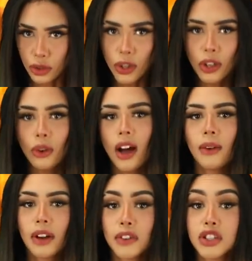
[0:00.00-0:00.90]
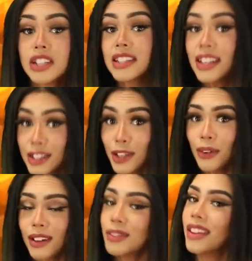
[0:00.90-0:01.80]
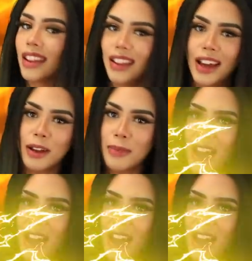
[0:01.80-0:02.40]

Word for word: true, however she did do it with a lot of